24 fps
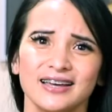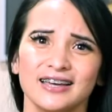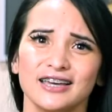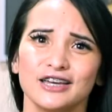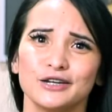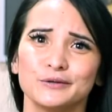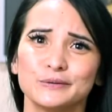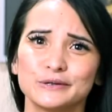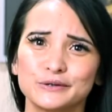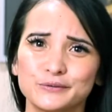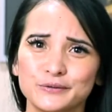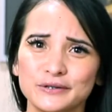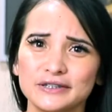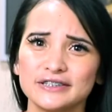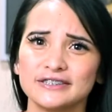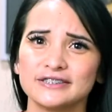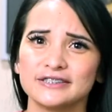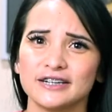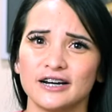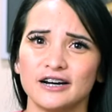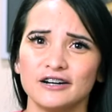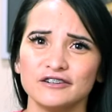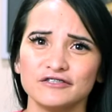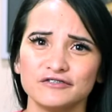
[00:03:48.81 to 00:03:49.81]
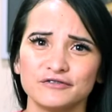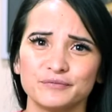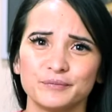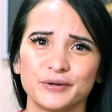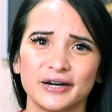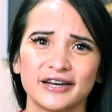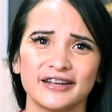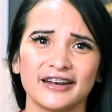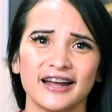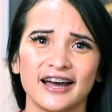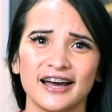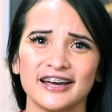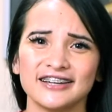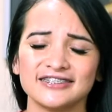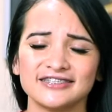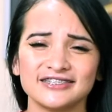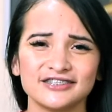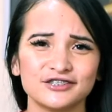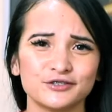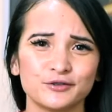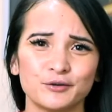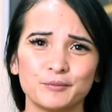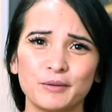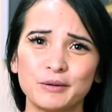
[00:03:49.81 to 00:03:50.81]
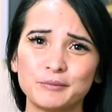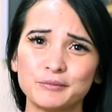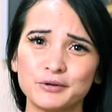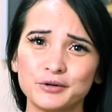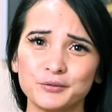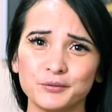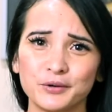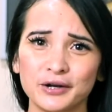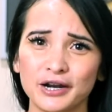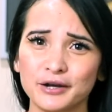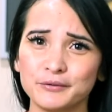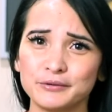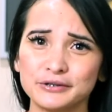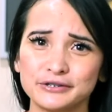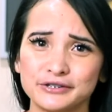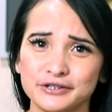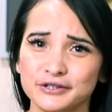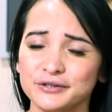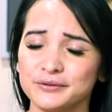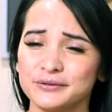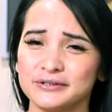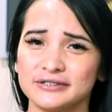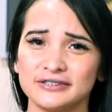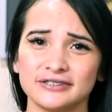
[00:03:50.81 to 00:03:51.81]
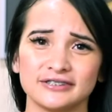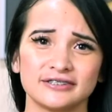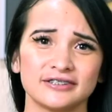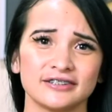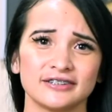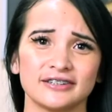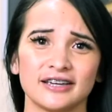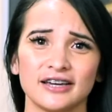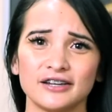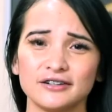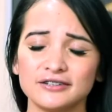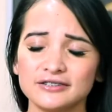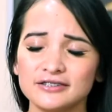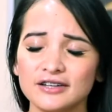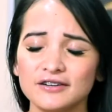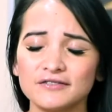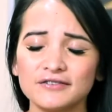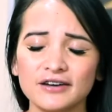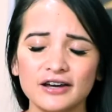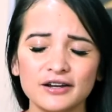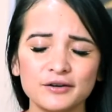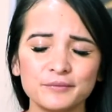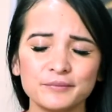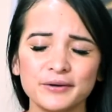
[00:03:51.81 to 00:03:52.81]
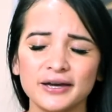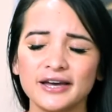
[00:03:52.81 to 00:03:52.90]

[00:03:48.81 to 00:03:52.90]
it was really tough, but I just remembered what I would do. It's just like, get yourself out of